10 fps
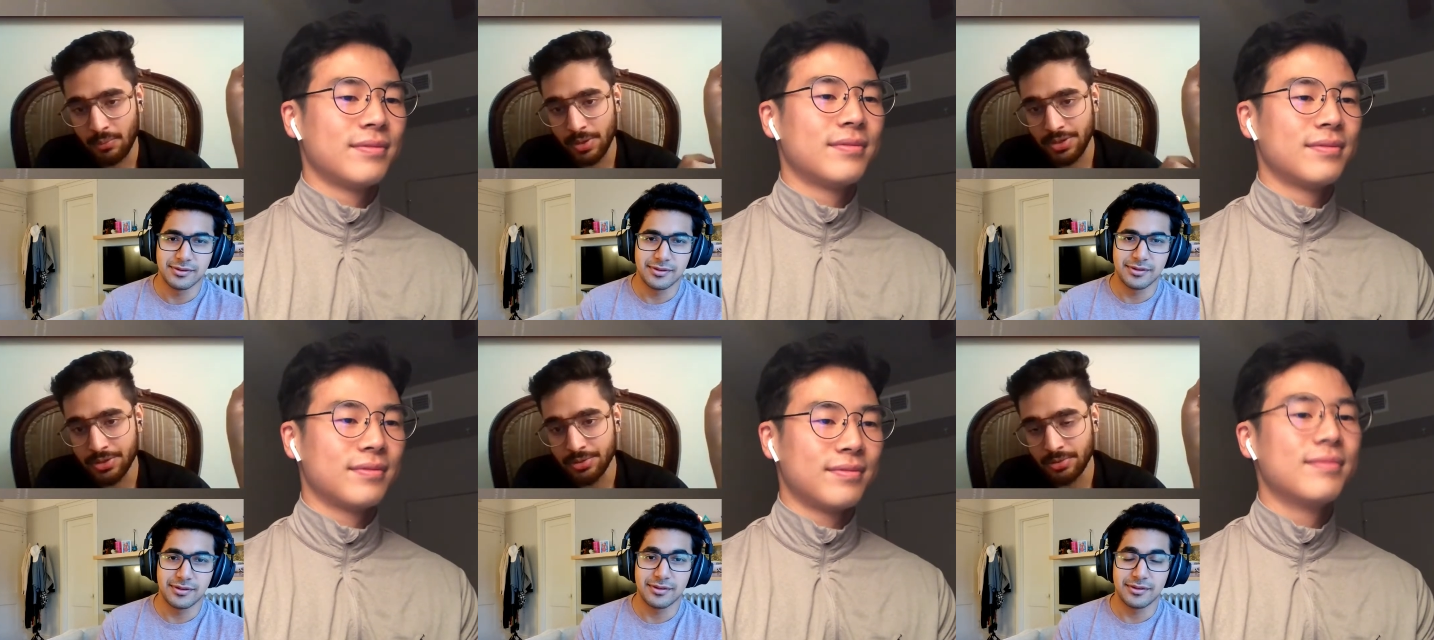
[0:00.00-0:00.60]
Speaker 1: I
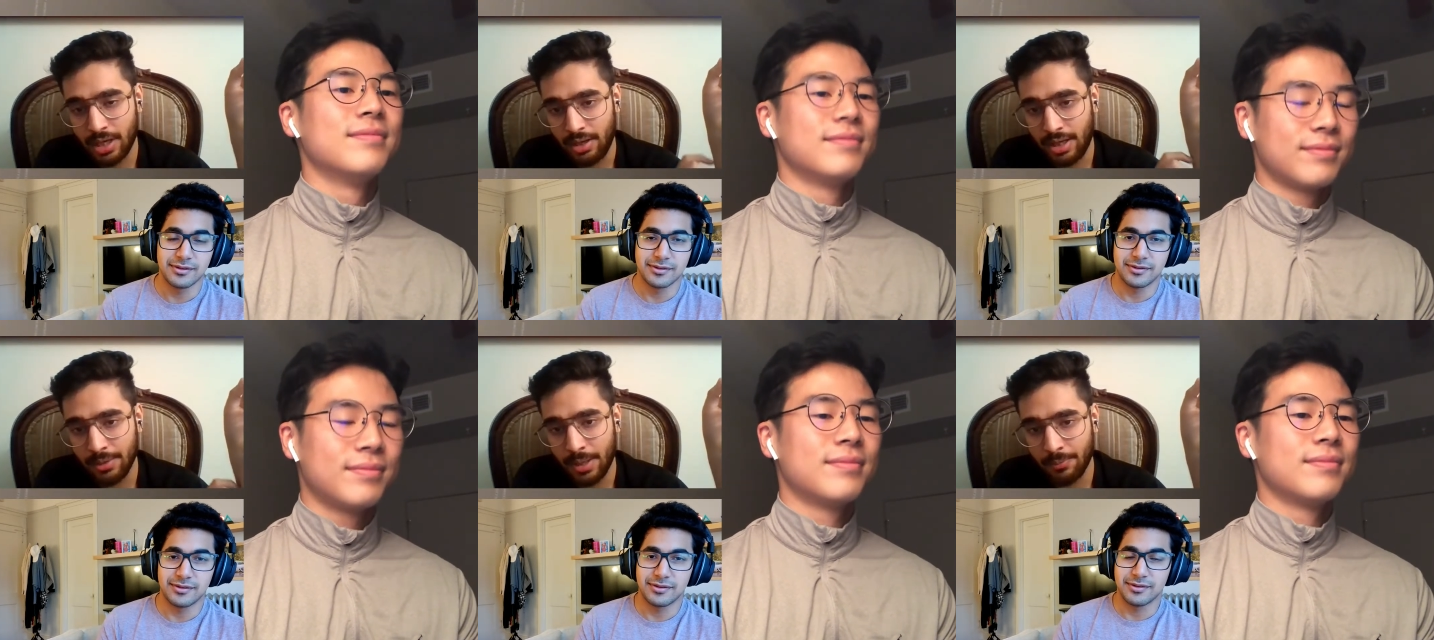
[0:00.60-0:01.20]
went
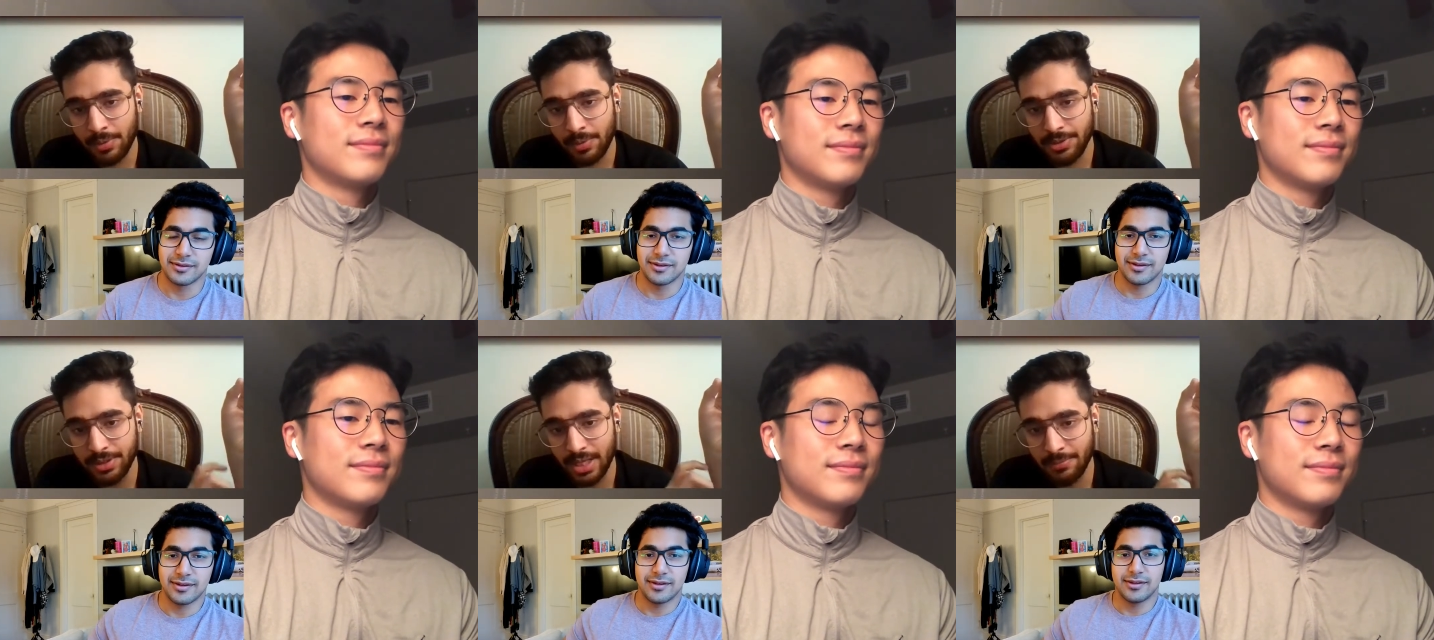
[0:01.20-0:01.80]
to I, I went
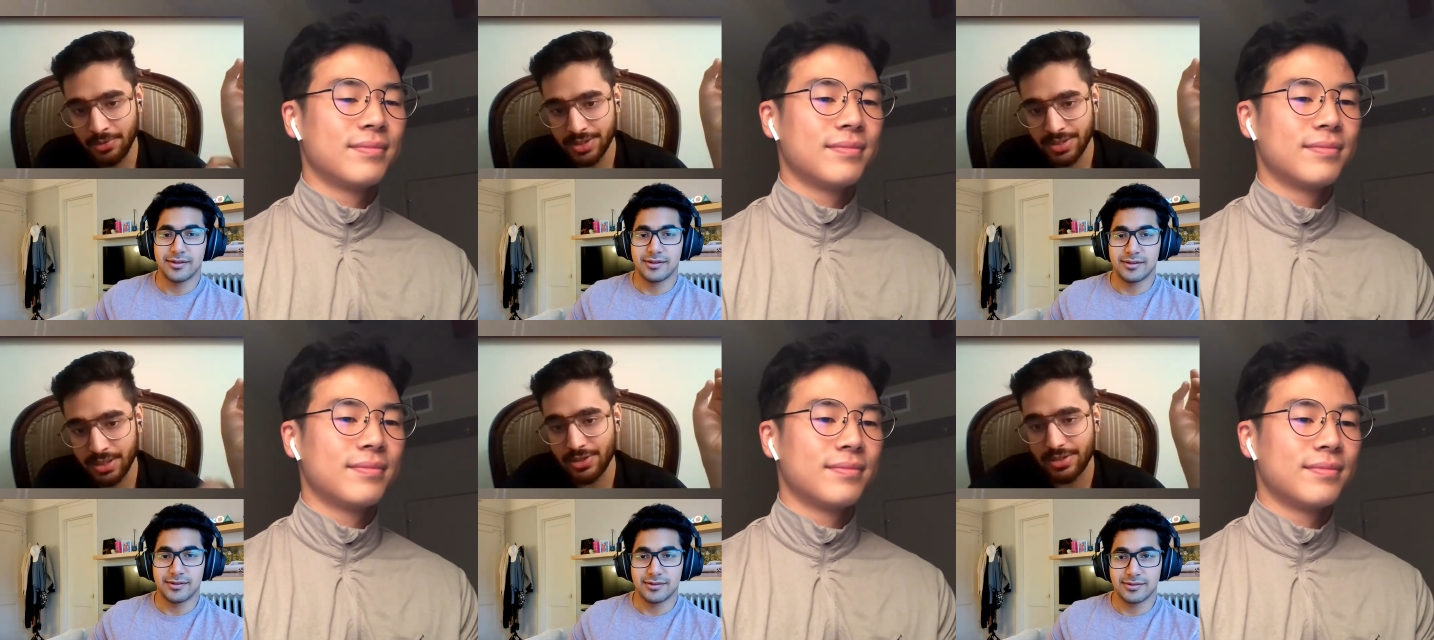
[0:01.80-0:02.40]
to the
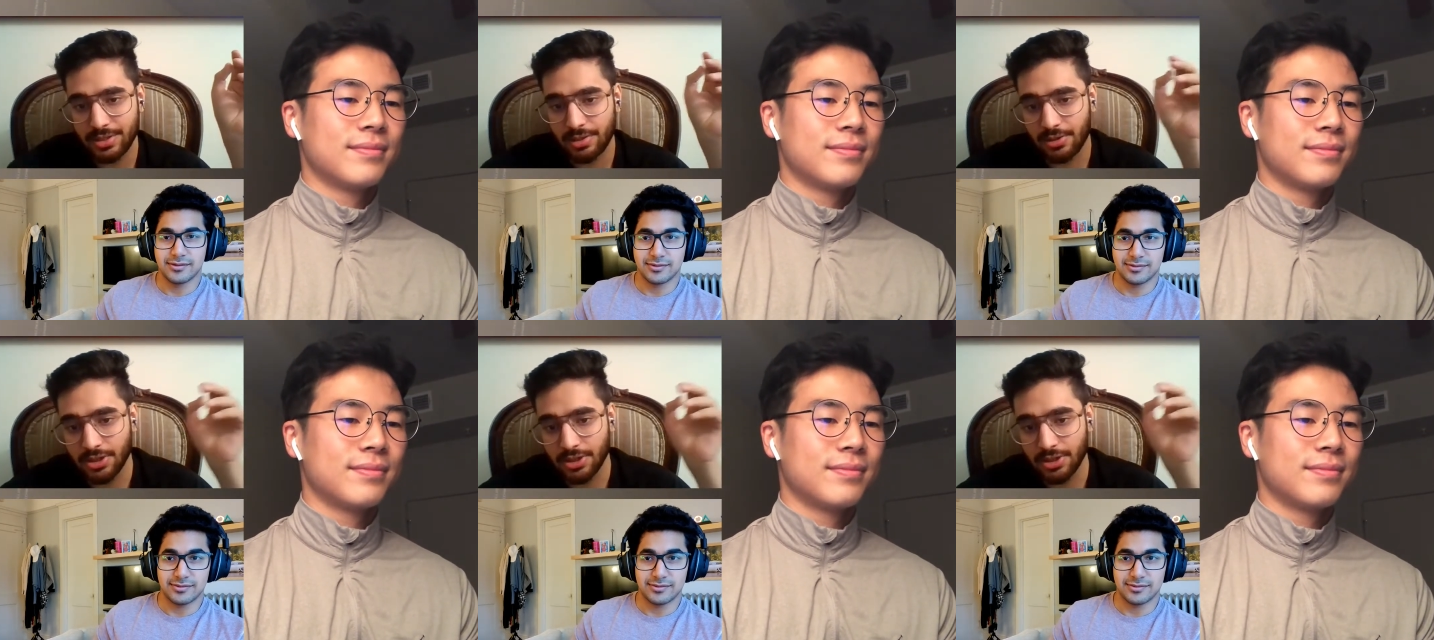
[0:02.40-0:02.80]
emergency in a hospital.